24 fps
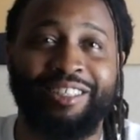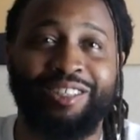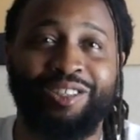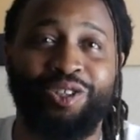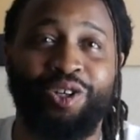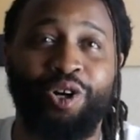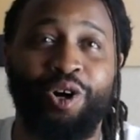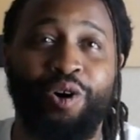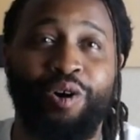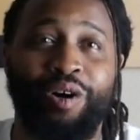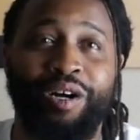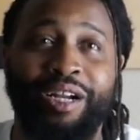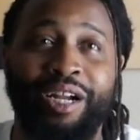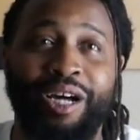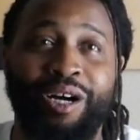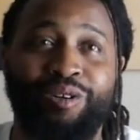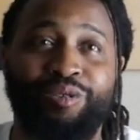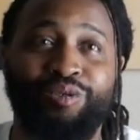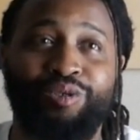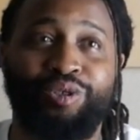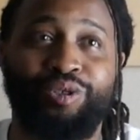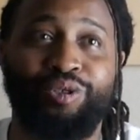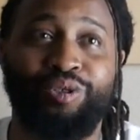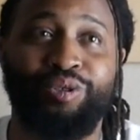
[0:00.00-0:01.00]
going
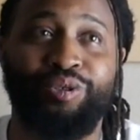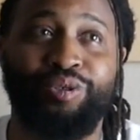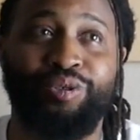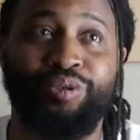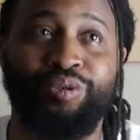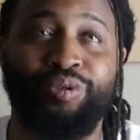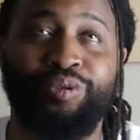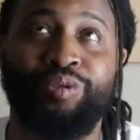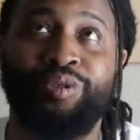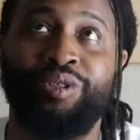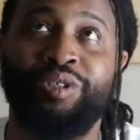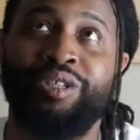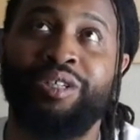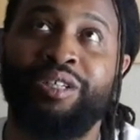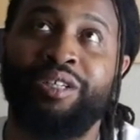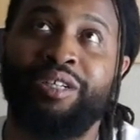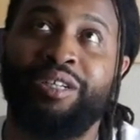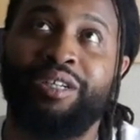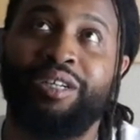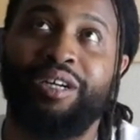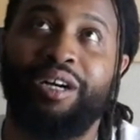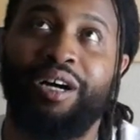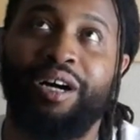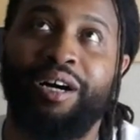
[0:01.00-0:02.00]
out to,
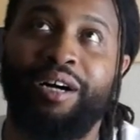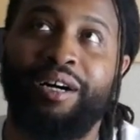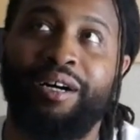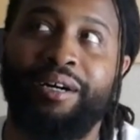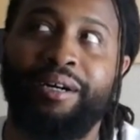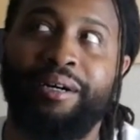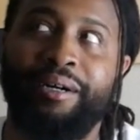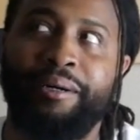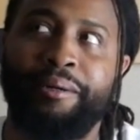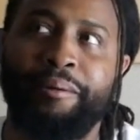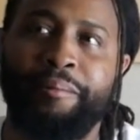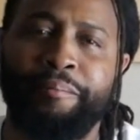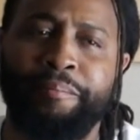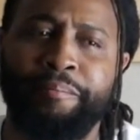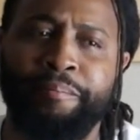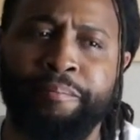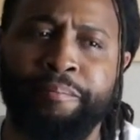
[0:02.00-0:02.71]
the